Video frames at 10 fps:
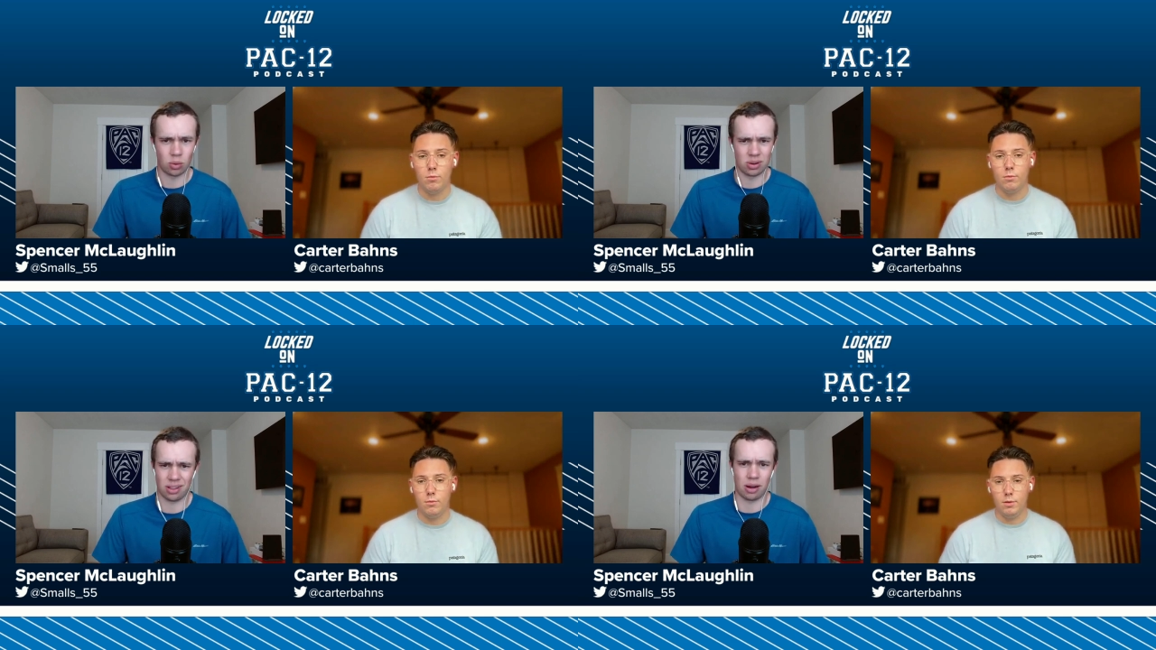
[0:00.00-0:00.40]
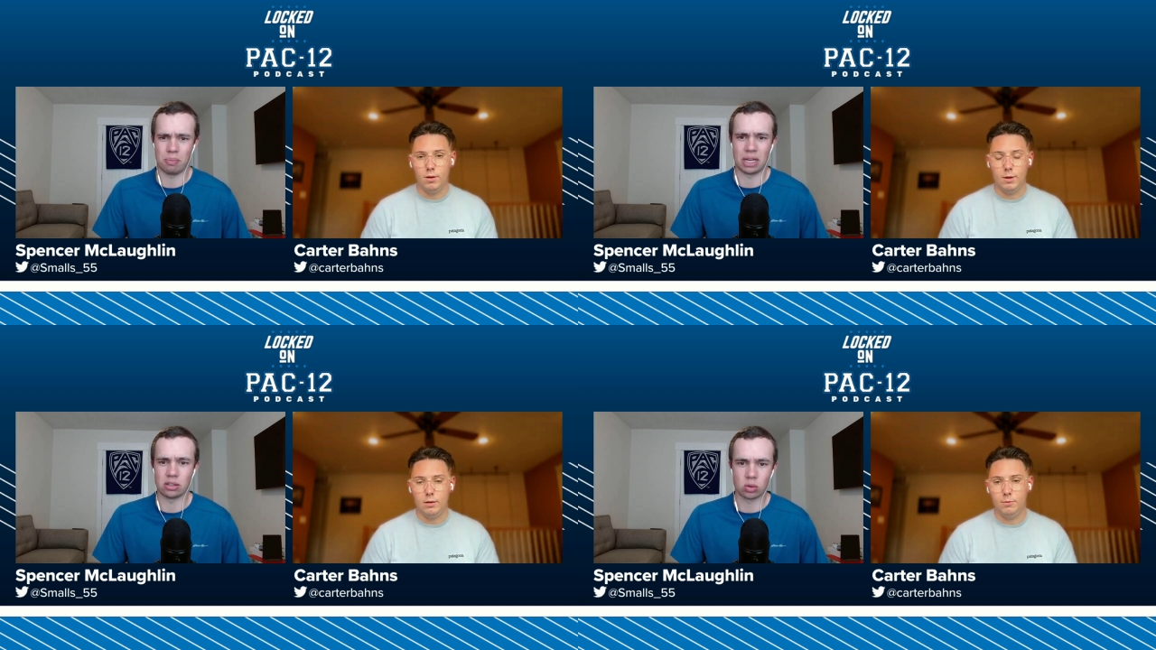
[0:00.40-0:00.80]
Speaker 1: there weren't a lot
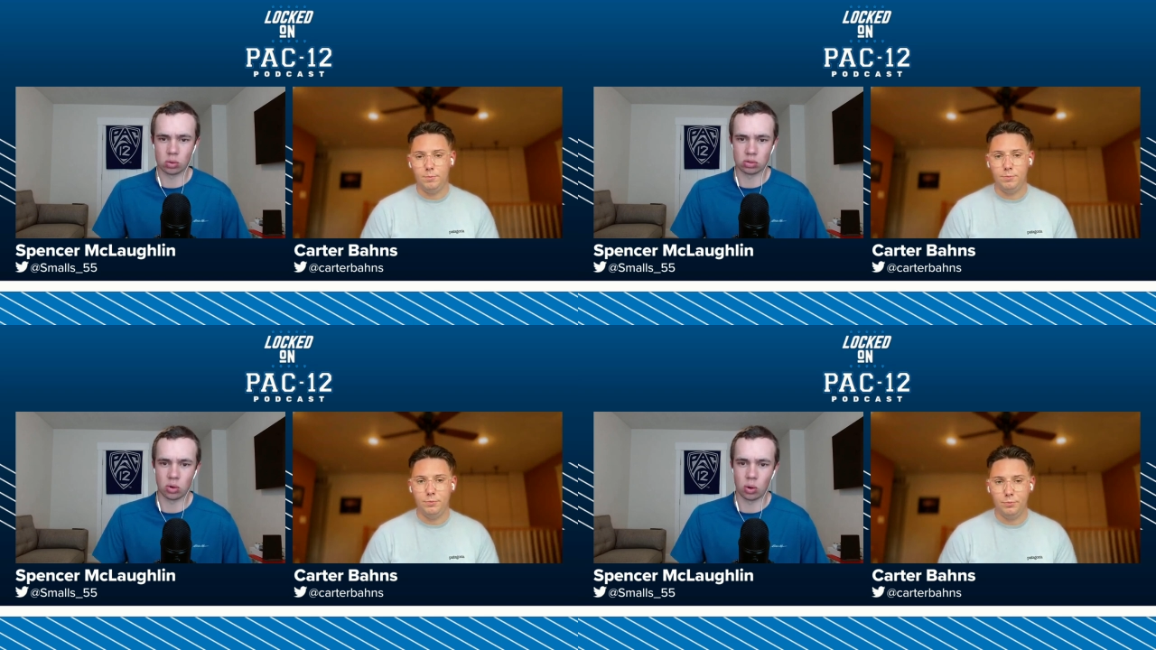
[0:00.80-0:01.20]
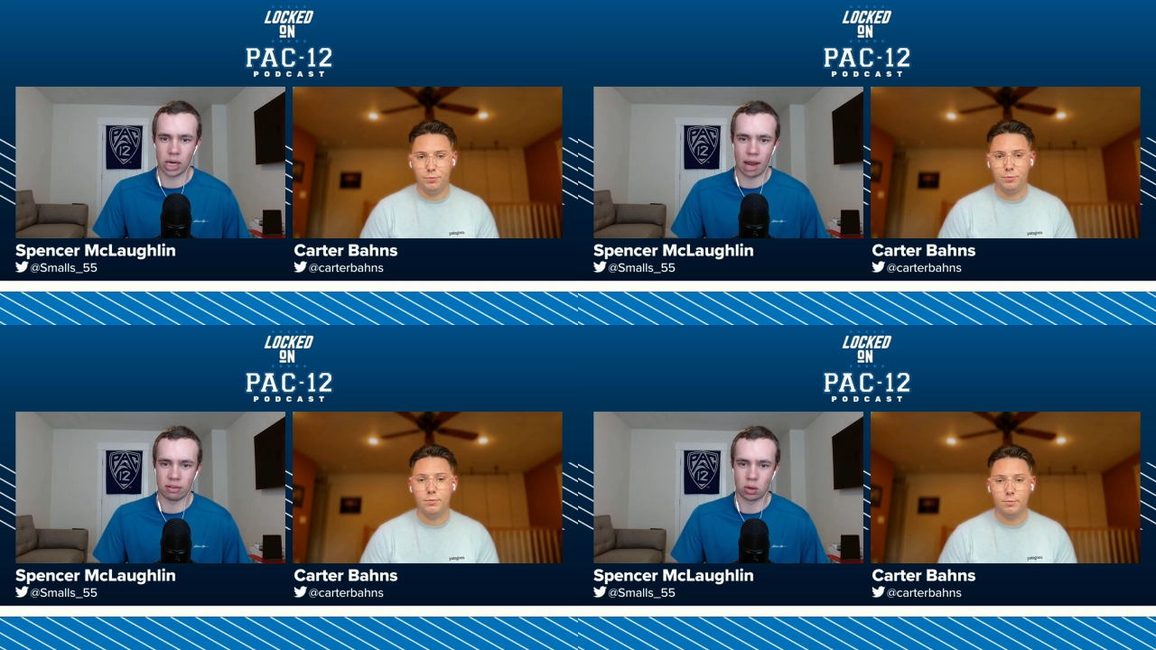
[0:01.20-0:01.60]
of big schools
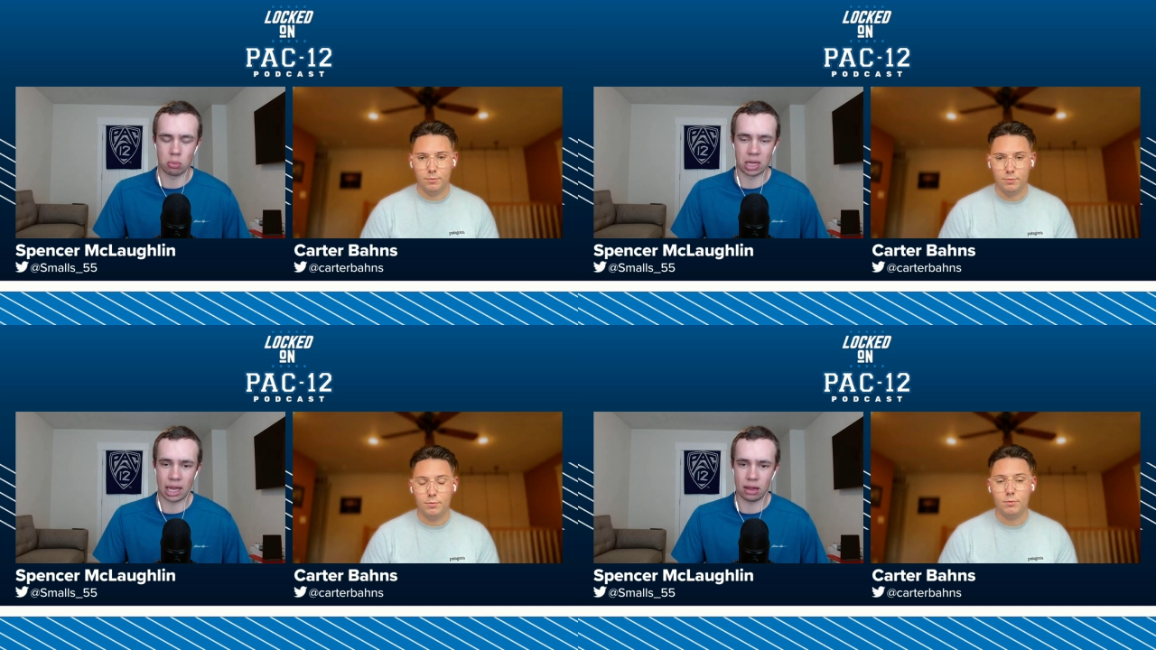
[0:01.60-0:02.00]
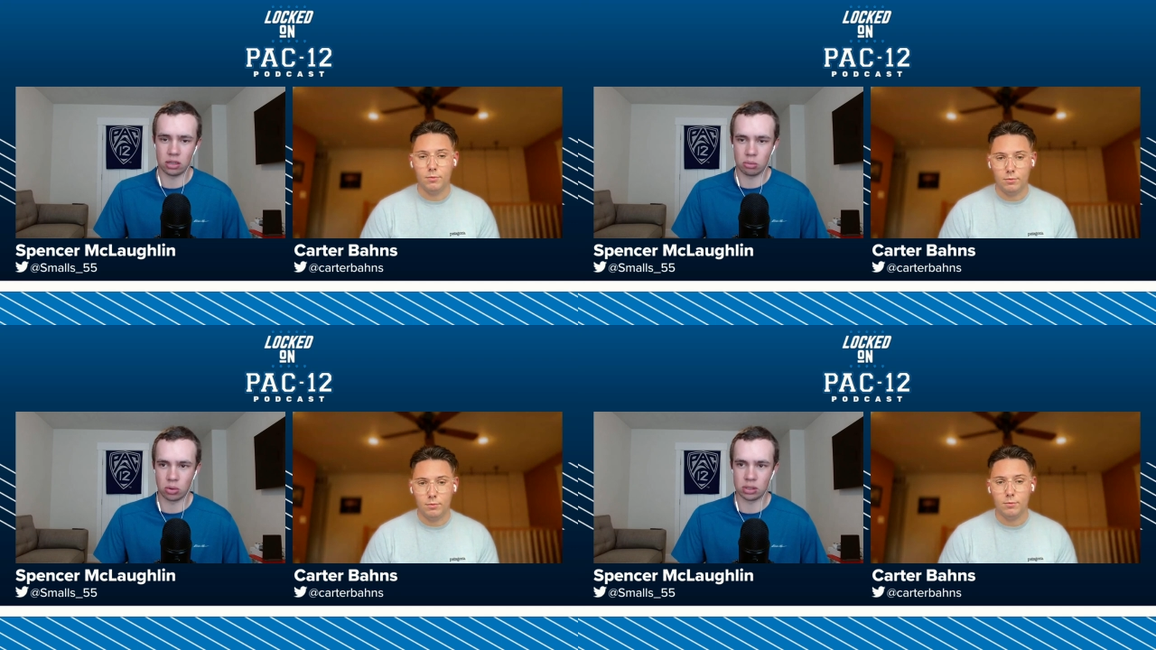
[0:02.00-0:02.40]
going after him, but
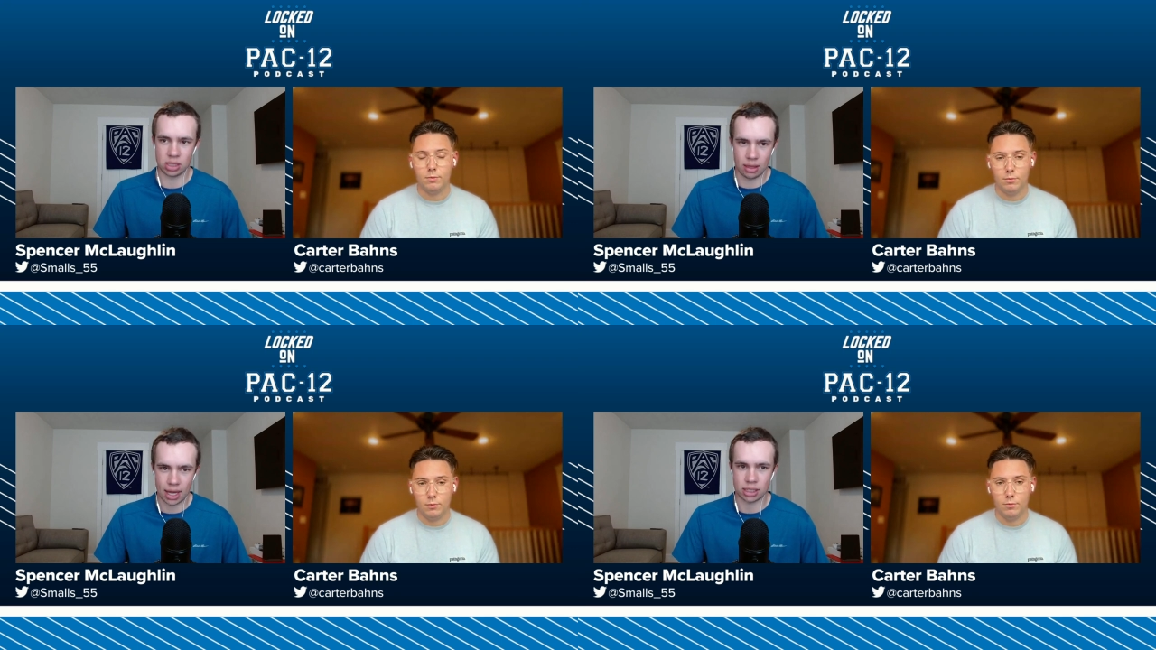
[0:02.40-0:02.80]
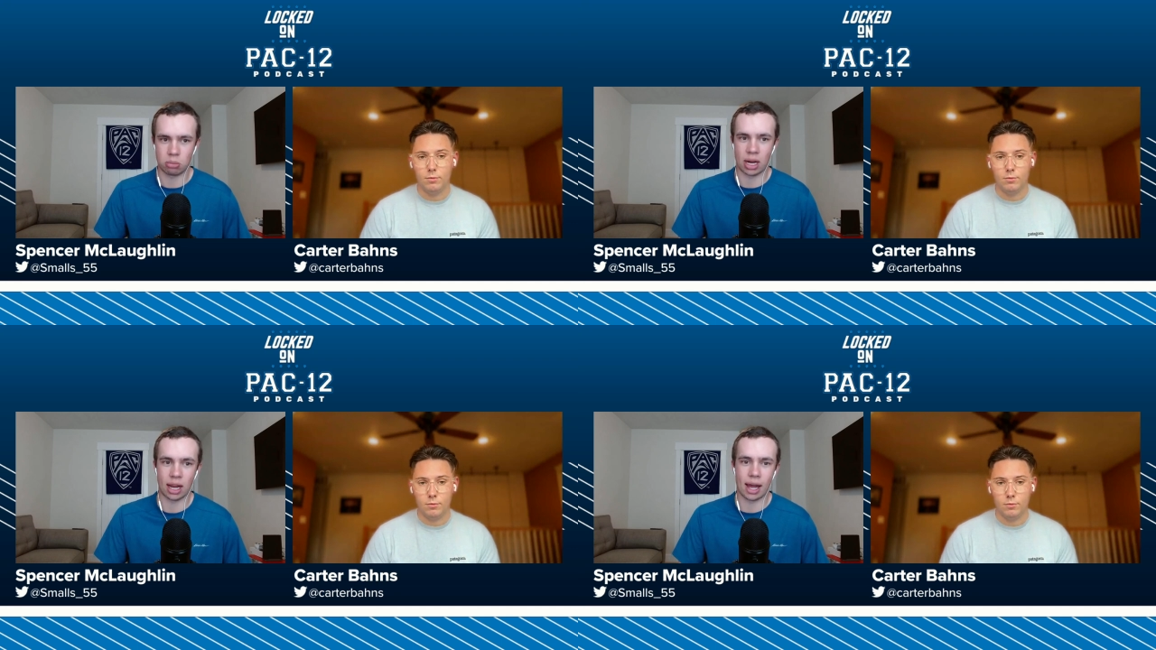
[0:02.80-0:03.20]
Kalen DeBoer said,
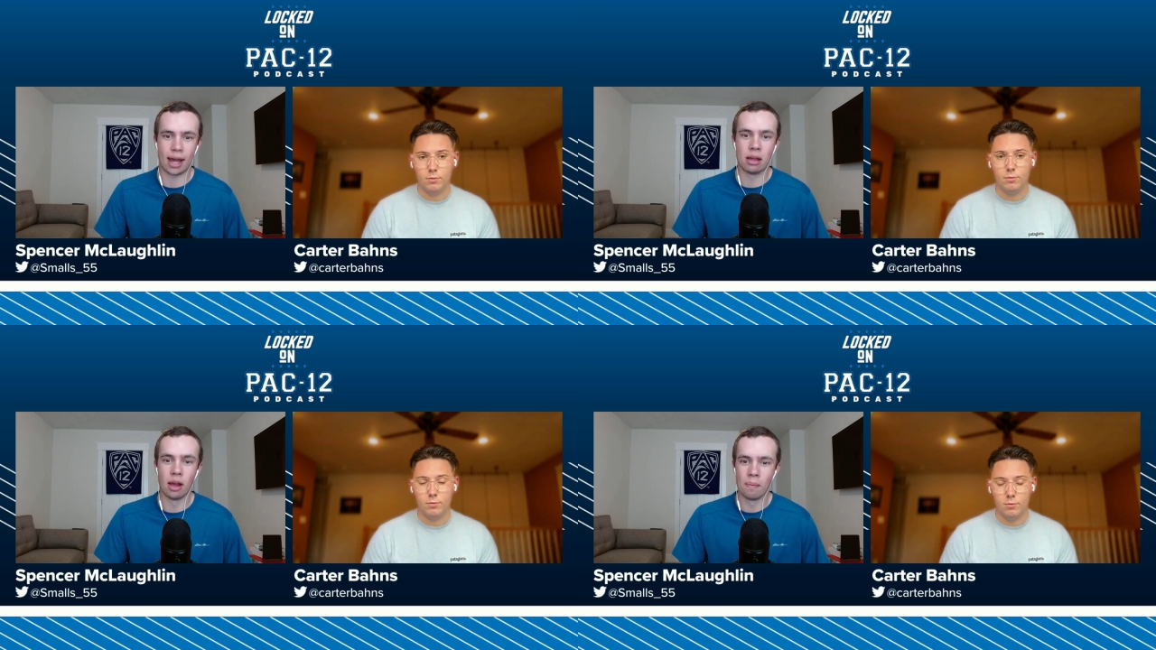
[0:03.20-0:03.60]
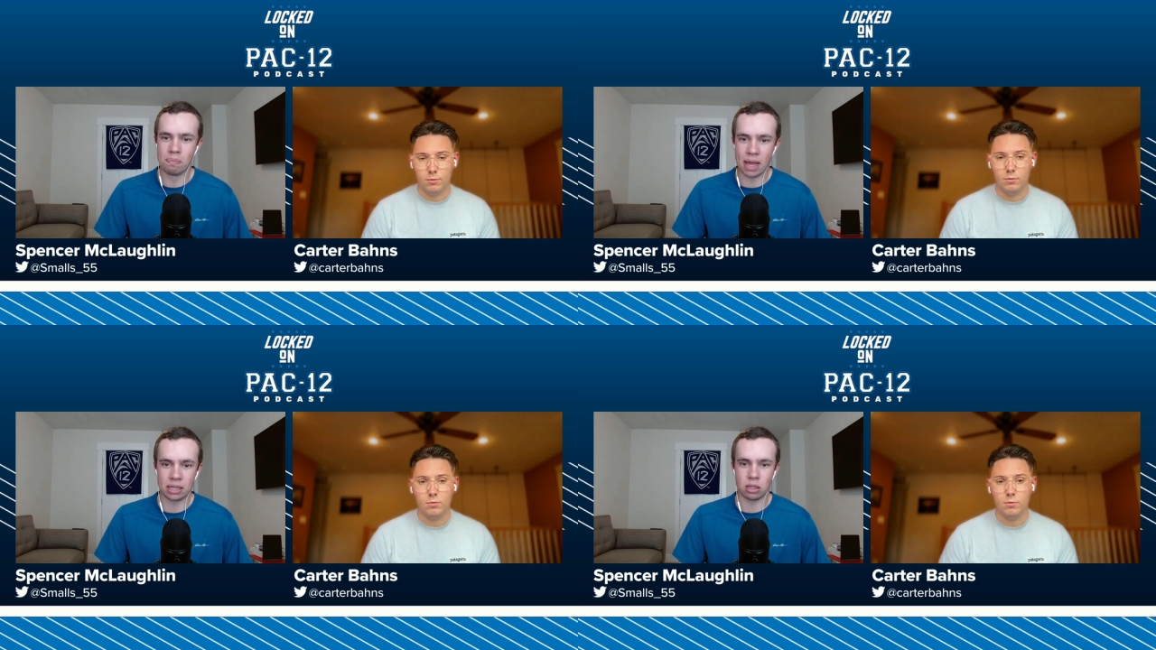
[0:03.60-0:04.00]
That's my guy,
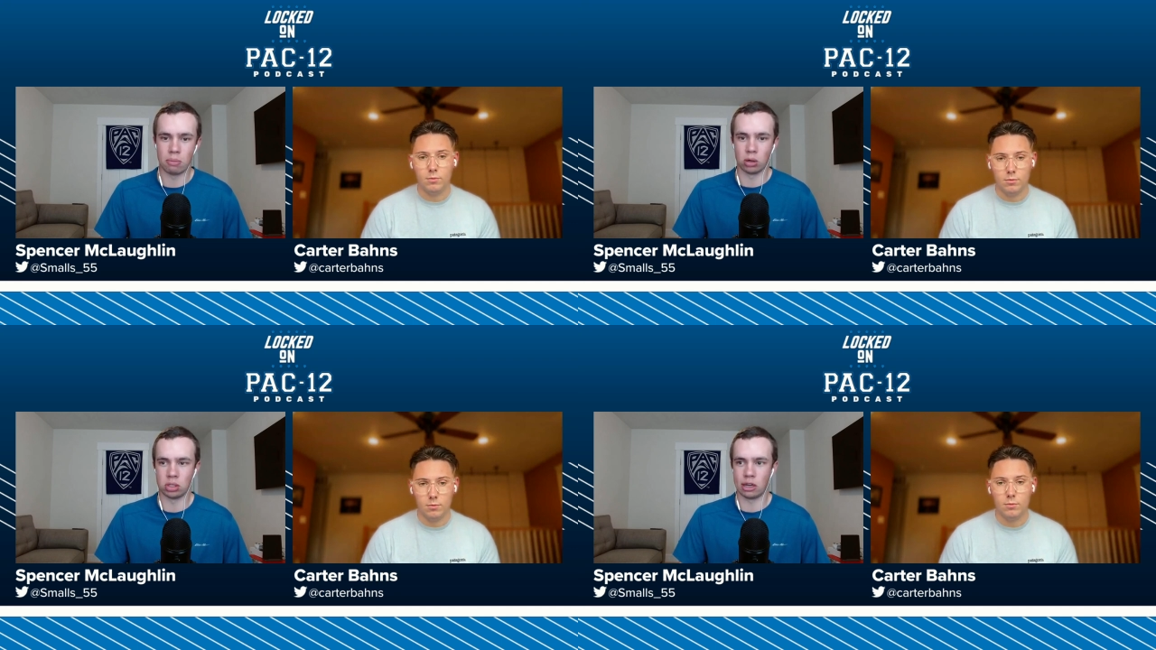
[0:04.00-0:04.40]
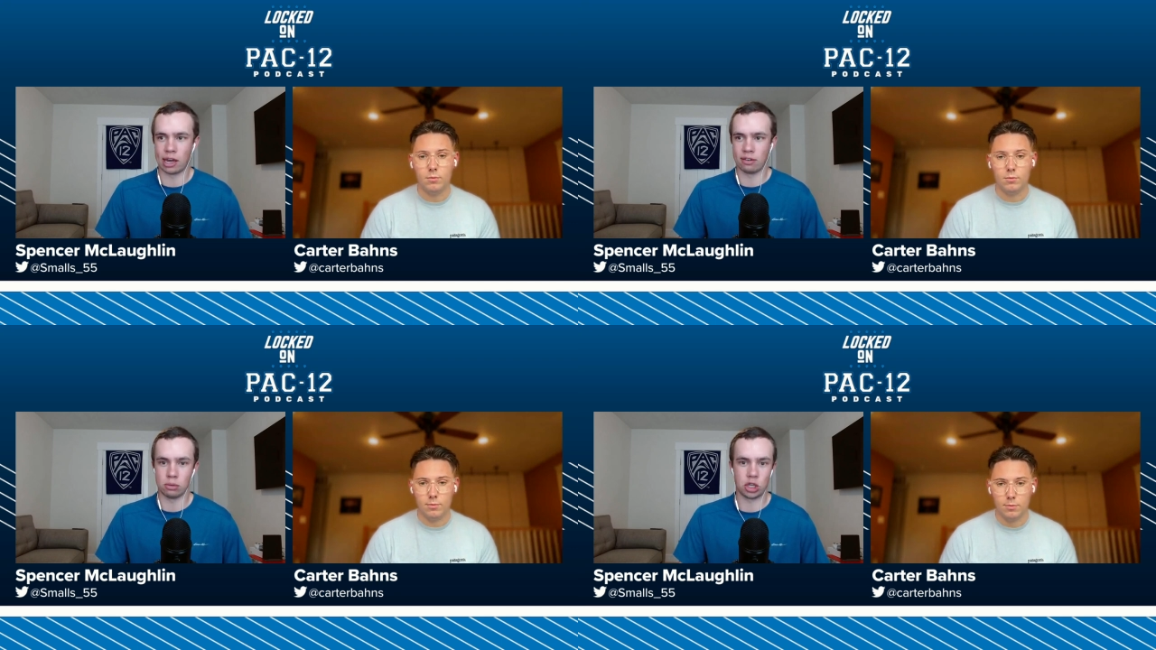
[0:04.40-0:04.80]
makes the most out of him.